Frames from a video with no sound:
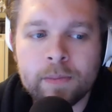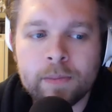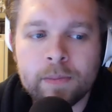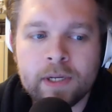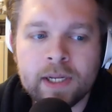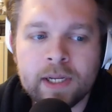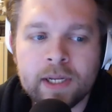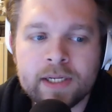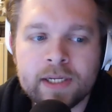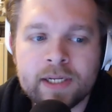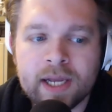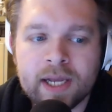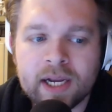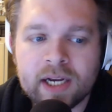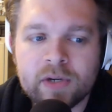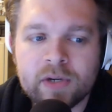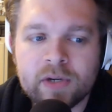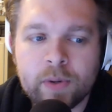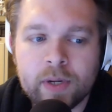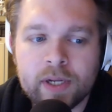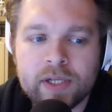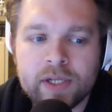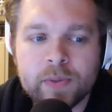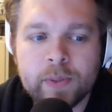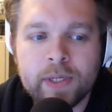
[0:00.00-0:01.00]
to Tech
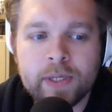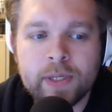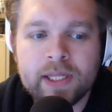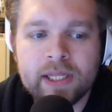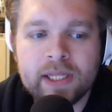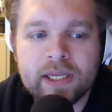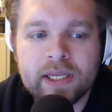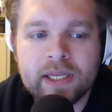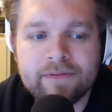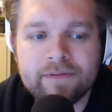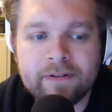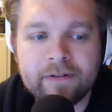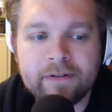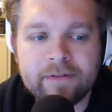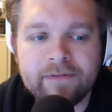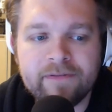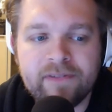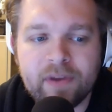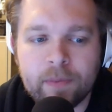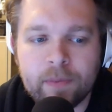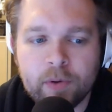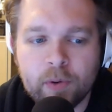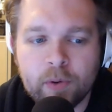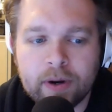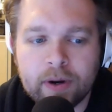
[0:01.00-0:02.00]
Twice Weekly for
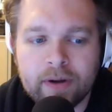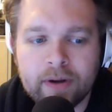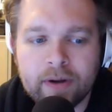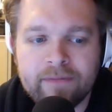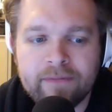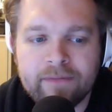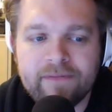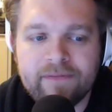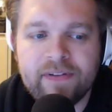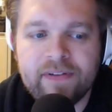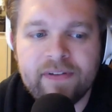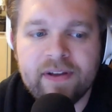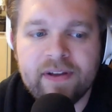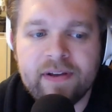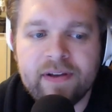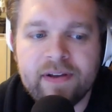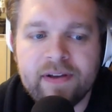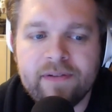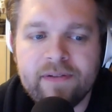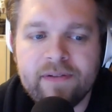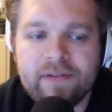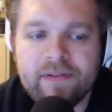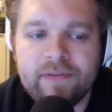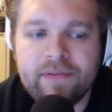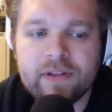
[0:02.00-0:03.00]
February 5th,
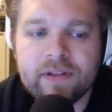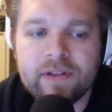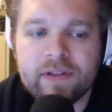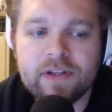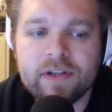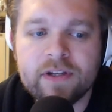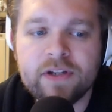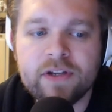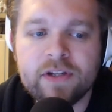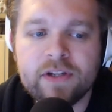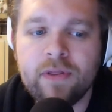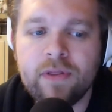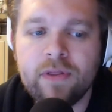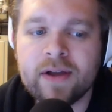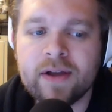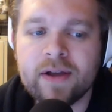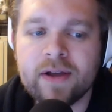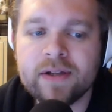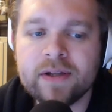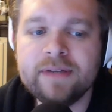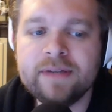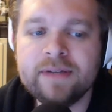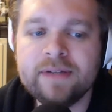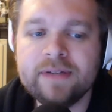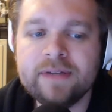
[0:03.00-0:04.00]

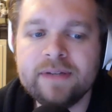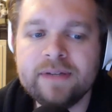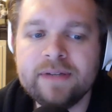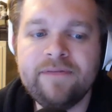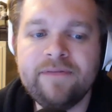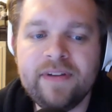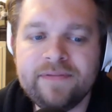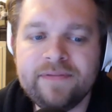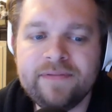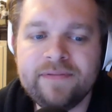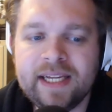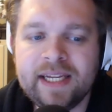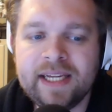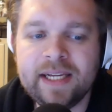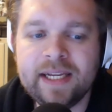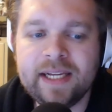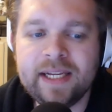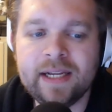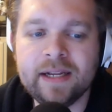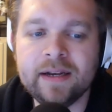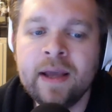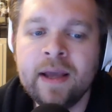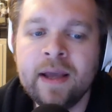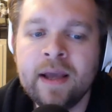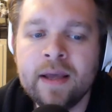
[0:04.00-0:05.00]
2015.
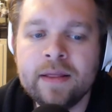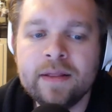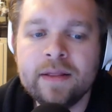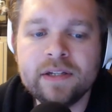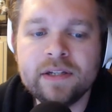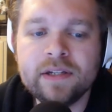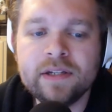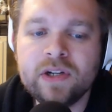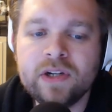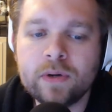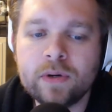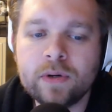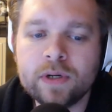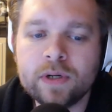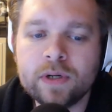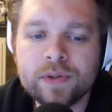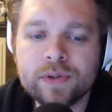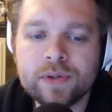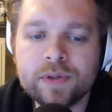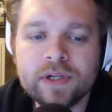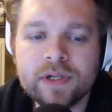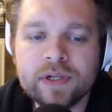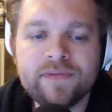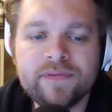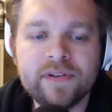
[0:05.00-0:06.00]
This is your
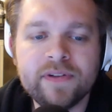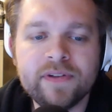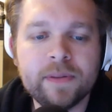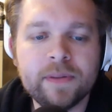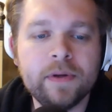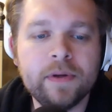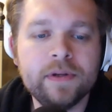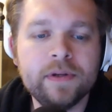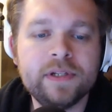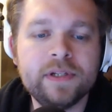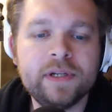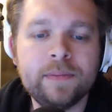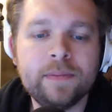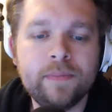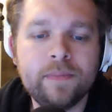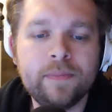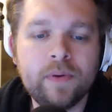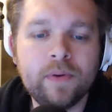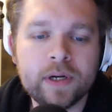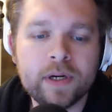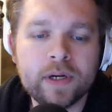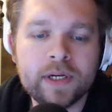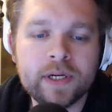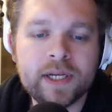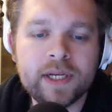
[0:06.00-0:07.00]
source for the most
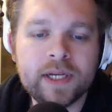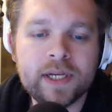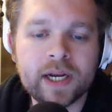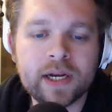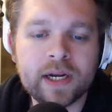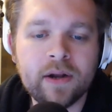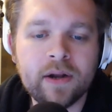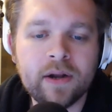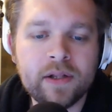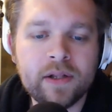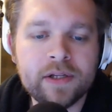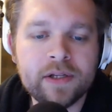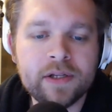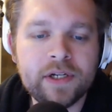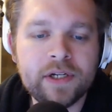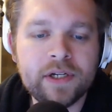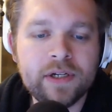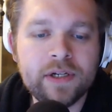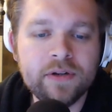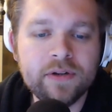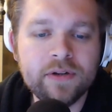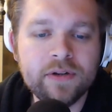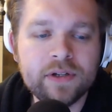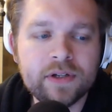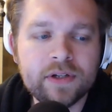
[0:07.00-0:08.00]
important technology
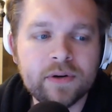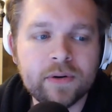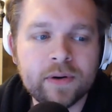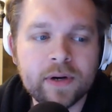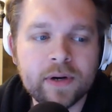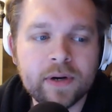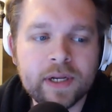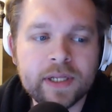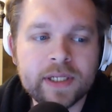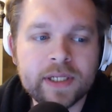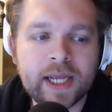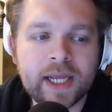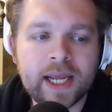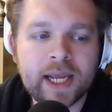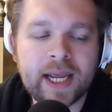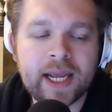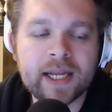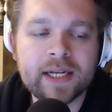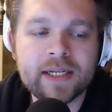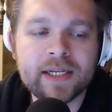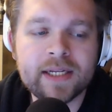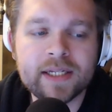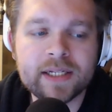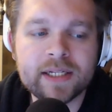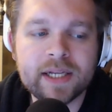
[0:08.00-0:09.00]
news stories
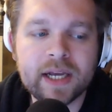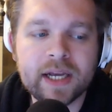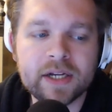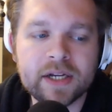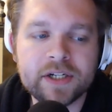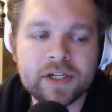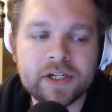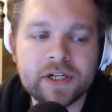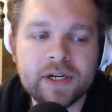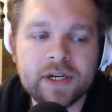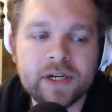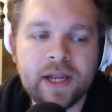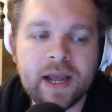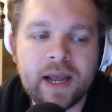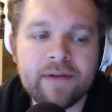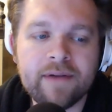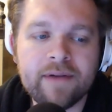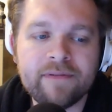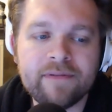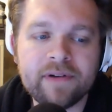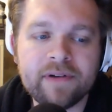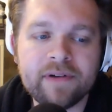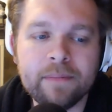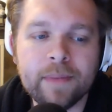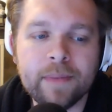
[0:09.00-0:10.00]
and discussion
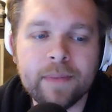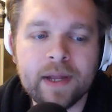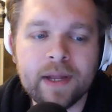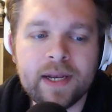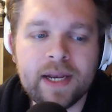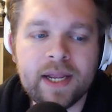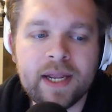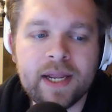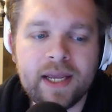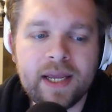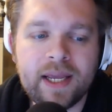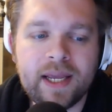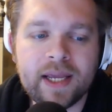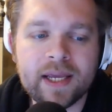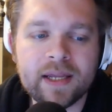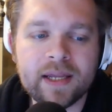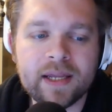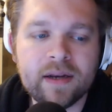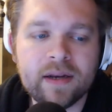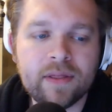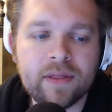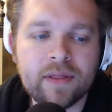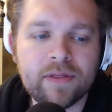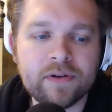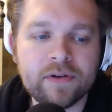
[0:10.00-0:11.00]
every Monday
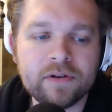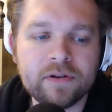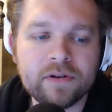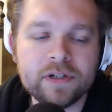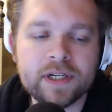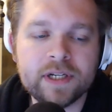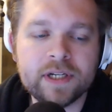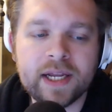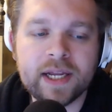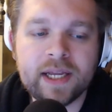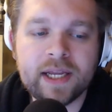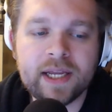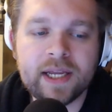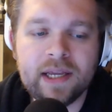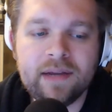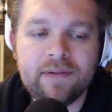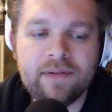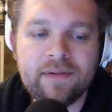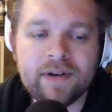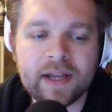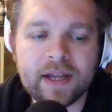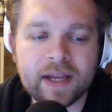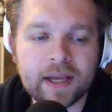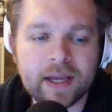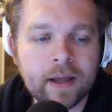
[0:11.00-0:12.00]
and Thursday
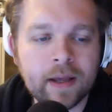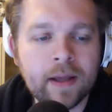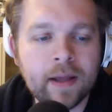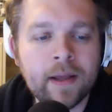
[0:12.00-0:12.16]
evening.